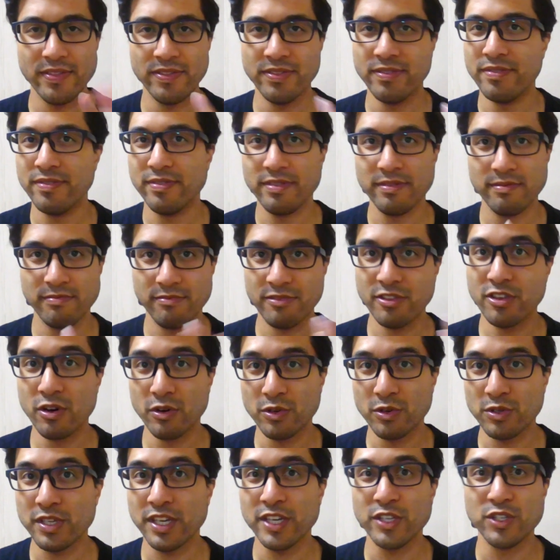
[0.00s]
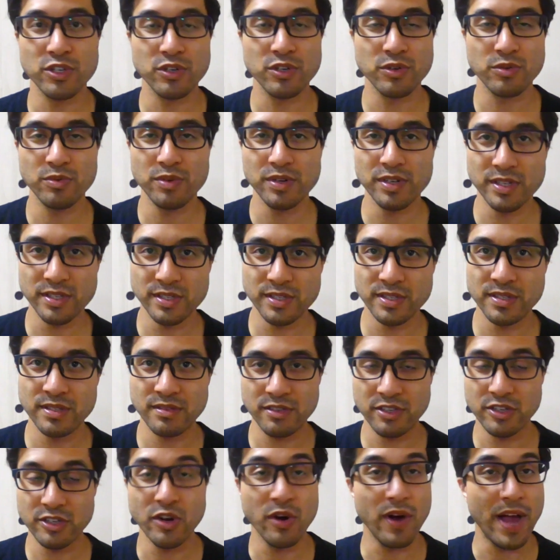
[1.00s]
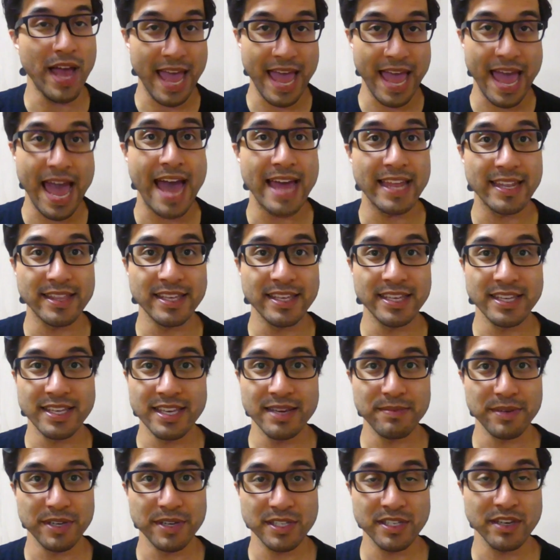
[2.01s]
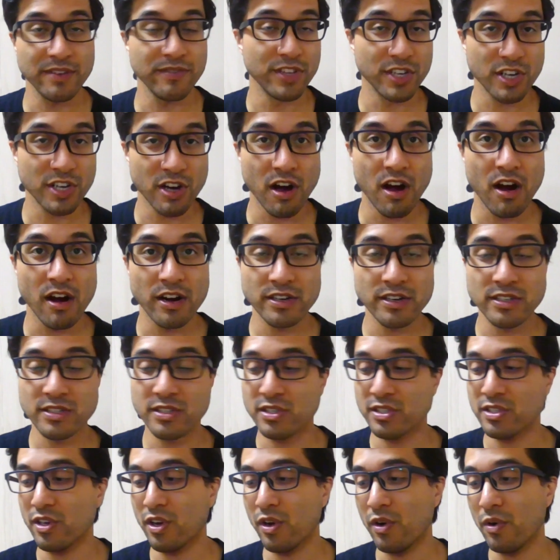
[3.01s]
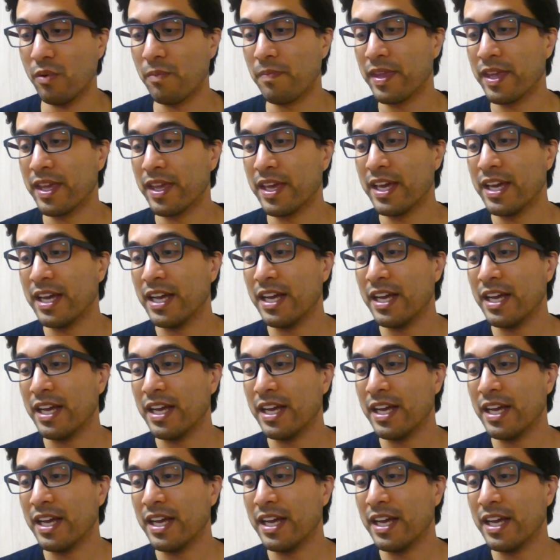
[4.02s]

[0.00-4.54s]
and Goseiger was, you know, had the gimmicks of the cards, so